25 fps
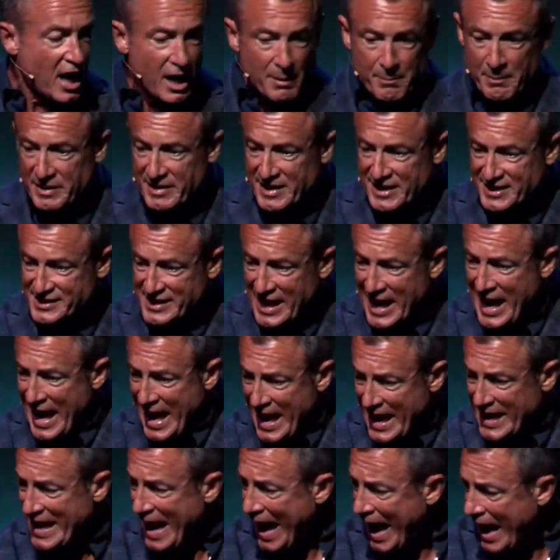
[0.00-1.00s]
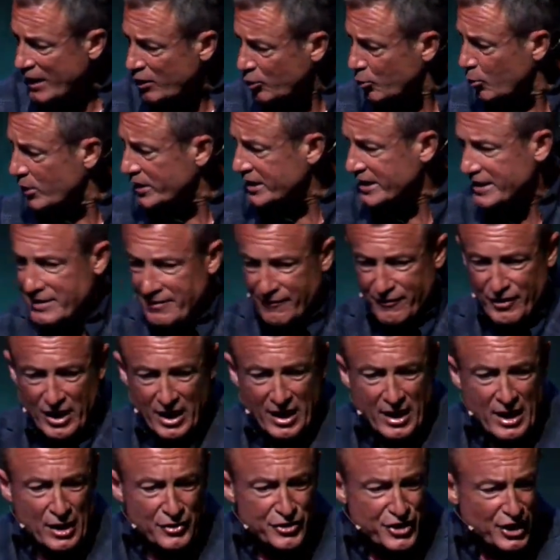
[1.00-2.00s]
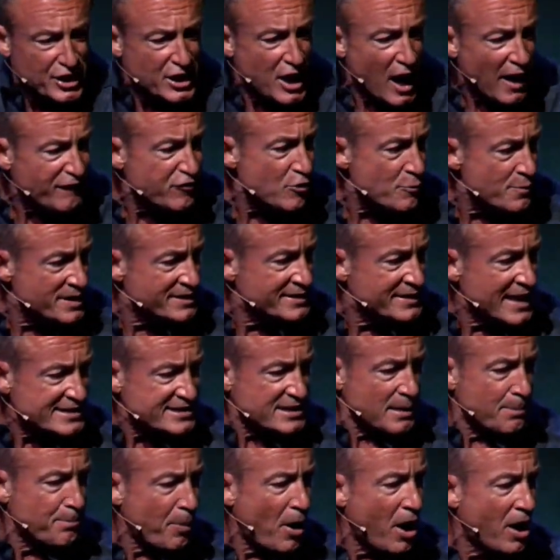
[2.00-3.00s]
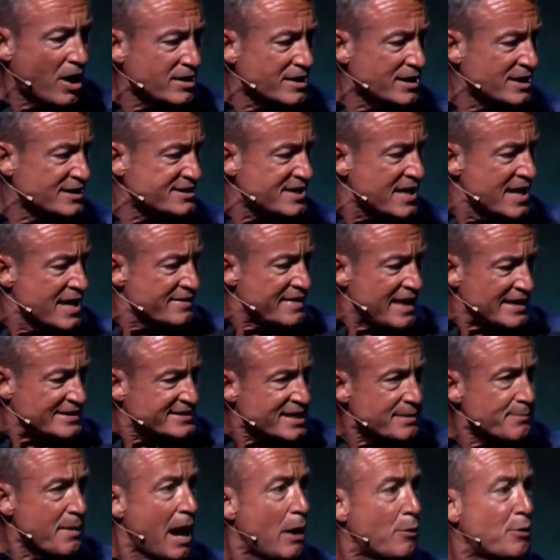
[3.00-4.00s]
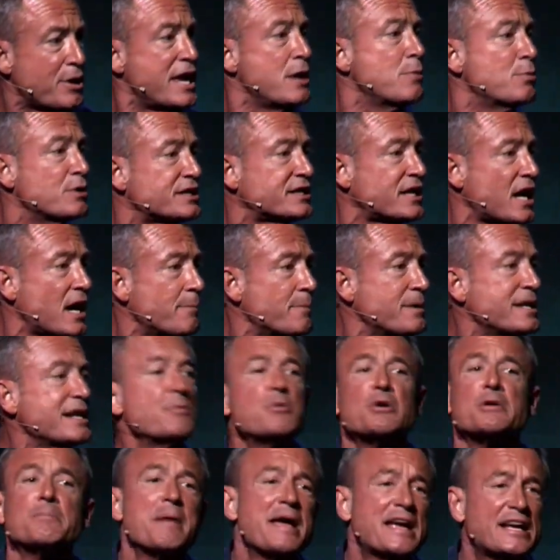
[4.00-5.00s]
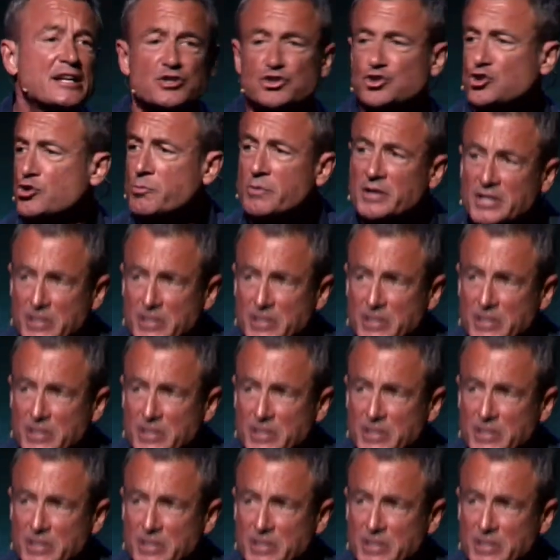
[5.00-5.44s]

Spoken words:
come and this inequity of the government that's upon us, that somehow he would come and he would make it so